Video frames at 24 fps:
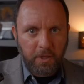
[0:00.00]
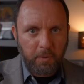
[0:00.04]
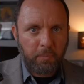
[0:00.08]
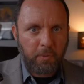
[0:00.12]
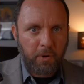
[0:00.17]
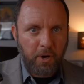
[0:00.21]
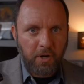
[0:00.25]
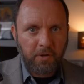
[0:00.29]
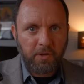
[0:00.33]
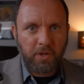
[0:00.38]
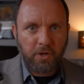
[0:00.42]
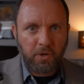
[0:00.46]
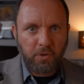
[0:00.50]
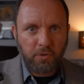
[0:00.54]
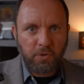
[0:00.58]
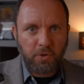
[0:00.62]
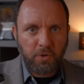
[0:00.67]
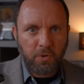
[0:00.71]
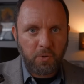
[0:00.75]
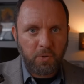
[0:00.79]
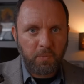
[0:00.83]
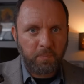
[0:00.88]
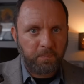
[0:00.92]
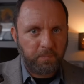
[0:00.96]
The prayer that you
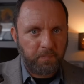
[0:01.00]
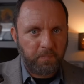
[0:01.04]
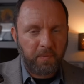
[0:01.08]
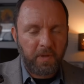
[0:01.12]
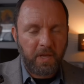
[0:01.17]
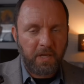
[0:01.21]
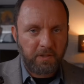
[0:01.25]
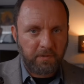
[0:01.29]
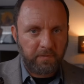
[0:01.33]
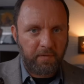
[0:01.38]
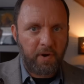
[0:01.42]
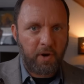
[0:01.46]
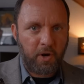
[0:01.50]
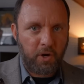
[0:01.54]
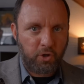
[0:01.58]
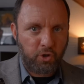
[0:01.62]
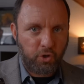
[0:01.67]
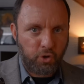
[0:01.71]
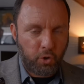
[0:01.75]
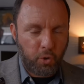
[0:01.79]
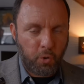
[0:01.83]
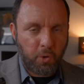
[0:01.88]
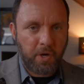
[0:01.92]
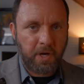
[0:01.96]
do is very
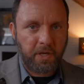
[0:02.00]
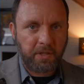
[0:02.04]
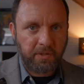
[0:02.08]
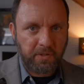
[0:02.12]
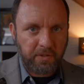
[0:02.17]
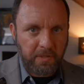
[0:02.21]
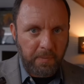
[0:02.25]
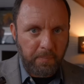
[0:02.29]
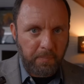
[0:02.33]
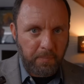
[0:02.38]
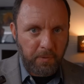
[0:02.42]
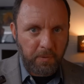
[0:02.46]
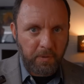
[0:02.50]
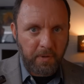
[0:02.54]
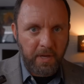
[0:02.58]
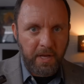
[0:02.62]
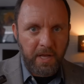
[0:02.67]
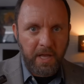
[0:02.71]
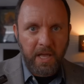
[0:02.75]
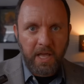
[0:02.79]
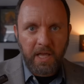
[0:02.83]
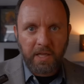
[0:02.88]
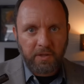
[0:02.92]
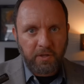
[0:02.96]
short and simple.
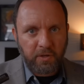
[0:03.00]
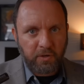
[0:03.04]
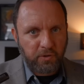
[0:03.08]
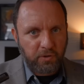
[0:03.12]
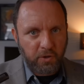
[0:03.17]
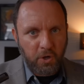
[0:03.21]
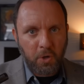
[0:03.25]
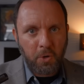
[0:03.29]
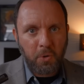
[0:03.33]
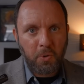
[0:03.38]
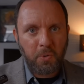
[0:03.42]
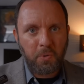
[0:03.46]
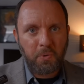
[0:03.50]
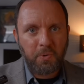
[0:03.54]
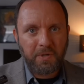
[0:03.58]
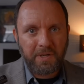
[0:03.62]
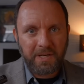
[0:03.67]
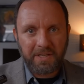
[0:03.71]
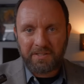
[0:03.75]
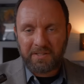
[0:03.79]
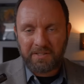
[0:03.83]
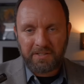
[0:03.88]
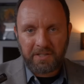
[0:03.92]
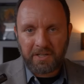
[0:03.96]
There's no
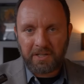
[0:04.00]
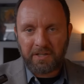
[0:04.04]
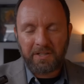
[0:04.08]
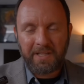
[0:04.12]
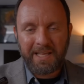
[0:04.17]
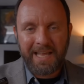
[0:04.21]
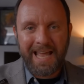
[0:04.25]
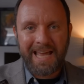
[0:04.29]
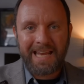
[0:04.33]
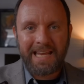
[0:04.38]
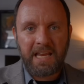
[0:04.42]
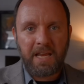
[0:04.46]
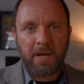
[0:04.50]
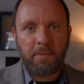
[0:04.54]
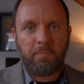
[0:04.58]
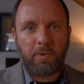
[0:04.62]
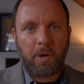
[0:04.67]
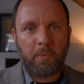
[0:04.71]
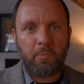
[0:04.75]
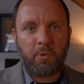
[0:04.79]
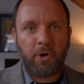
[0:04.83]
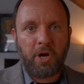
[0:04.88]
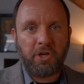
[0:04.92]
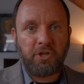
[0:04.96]
necessarily any
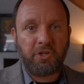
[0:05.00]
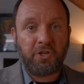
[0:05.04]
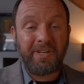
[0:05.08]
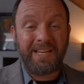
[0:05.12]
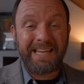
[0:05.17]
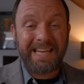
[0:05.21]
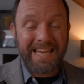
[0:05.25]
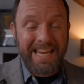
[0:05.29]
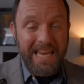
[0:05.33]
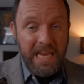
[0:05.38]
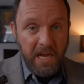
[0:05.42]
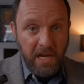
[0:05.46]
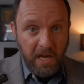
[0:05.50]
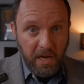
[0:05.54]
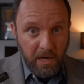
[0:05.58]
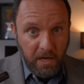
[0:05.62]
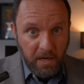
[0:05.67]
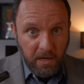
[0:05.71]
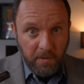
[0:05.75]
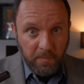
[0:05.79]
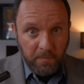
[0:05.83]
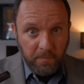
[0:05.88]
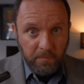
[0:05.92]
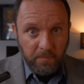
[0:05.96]
preparation
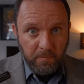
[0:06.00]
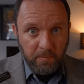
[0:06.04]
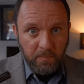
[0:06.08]
needed.